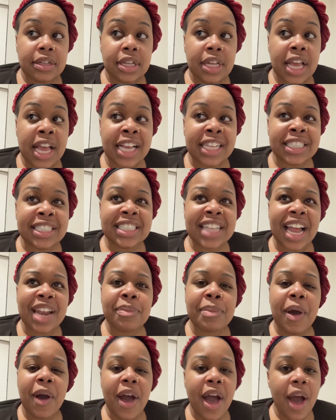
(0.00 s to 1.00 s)
it's not
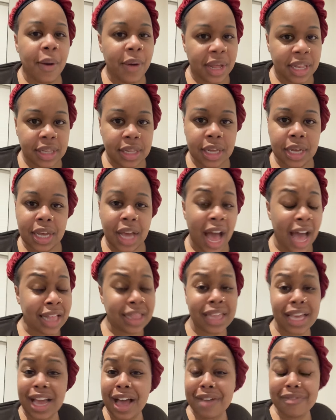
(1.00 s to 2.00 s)
about how I look. I
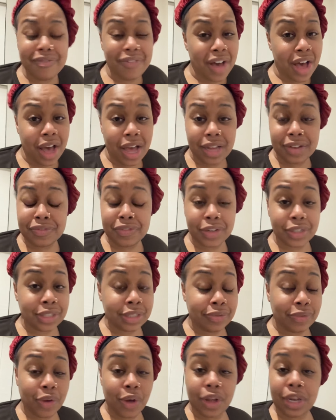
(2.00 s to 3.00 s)
think I'm fine, first
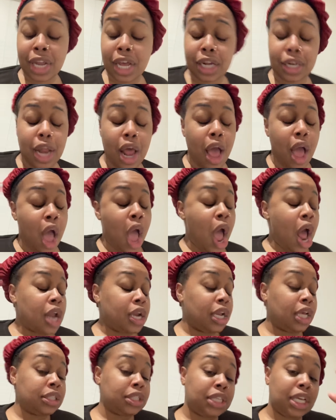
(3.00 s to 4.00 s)
of all. Like,
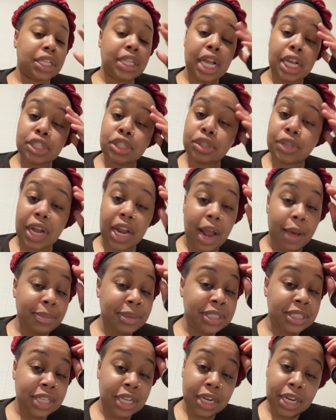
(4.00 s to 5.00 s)
let's get that straight. I be
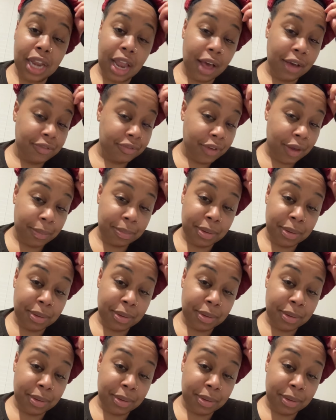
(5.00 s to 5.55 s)
seeing a lot of fat